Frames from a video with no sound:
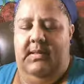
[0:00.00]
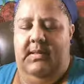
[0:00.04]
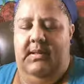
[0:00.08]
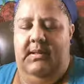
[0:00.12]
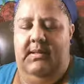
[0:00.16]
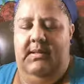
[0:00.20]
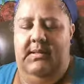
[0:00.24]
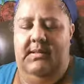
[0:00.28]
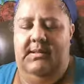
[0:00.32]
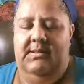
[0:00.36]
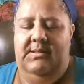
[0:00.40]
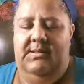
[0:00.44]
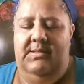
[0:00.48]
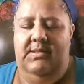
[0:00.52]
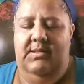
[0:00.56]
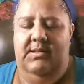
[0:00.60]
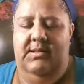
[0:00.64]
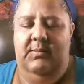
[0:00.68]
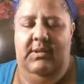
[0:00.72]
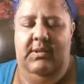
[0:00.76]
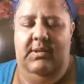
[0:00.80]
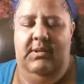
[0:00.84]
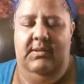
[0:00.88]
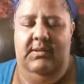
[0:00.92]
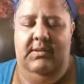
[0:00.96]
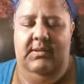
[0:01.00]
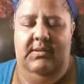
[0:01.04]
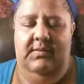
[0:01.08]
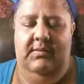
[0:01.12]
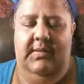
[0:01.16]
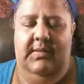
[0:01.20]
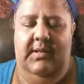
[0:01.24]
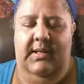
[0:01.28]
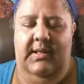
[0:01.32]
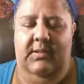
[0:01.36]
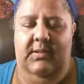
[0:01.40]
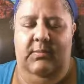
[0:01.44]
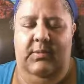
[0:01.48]
Let's see what the
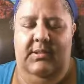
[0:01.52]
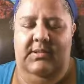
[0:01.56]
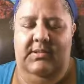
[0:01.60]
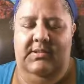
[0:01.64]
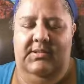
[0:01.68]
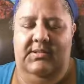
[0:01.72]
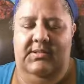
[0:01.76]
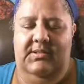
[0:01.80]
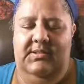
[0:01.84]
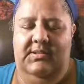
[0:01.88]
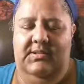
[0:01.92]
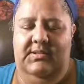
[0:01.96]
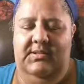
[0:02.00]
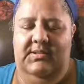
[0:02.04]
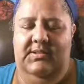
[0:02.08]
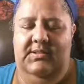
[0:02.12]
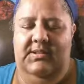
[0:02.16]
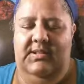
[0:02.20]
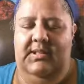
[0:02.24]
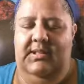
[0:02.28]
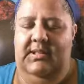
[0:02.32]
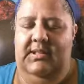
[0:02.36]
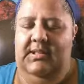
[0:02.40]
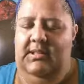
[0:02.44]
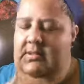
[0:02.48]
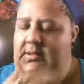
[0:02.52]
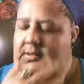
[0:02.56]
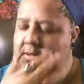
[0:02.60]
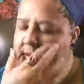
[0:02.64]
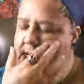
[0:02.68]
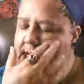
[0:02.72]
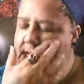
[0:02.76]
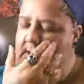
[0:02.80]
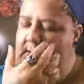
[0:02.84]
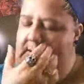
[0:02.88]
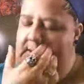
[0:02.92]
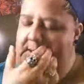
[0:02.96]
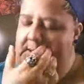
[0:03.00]
Divine wants us to see
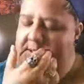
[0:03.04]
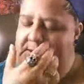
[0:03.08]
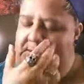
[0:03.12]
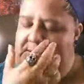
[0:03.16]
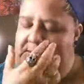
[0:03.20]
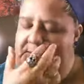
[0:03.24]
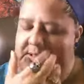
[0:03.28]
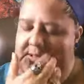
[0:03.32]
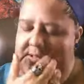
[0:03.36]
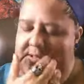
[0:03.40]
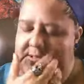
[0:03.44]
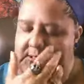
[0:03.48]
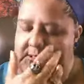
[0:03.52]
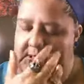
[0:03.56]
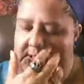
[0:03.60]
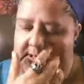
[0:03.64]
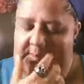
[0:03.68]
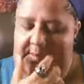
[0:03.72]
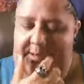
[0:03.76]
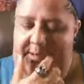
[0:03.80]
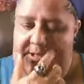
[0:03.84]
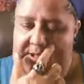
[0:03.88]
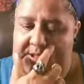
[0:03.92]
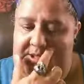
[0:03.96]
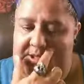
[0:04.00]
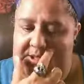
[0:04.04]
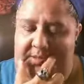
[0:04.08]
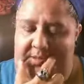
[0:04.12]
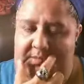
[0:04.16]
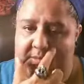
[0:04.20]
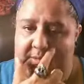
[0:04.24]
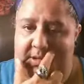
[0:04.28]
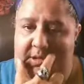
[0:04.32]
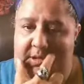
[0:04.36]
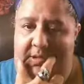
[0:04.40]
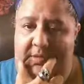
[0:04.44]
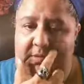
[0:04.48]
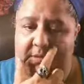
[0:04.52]
on this Celebration of
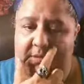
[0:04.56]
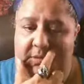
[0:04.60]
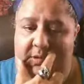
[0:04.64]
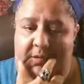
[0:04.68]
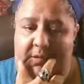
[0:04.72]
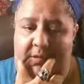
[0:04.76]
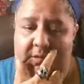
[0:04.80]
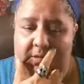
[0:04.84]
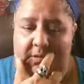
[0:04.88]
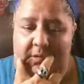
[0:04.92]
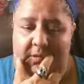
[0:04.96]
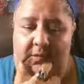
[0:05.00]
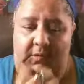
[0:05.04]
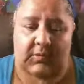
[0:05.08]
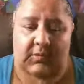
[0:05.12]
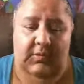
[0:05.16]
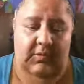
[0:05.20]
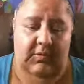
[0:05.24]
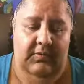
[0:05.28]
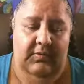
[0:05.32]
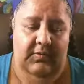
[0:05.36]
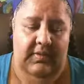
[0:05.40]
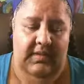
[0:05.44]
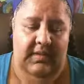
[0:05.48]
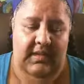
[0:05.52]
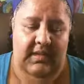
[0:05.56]
Love Oracle.